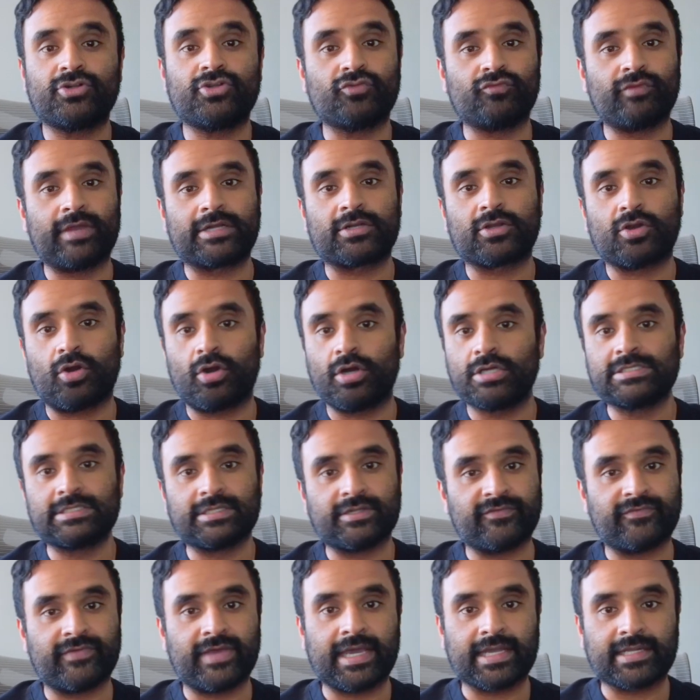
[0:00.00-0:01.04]
a direct cause and
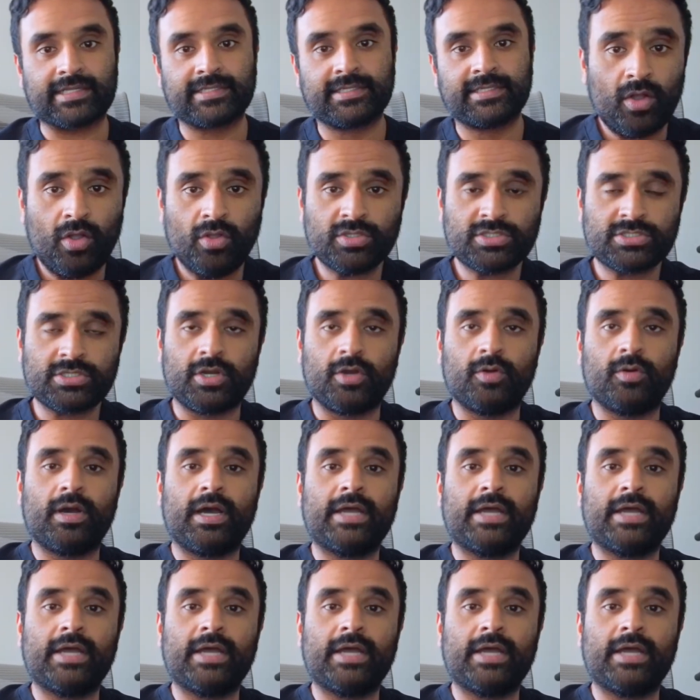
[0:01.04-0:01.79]
effect. Also,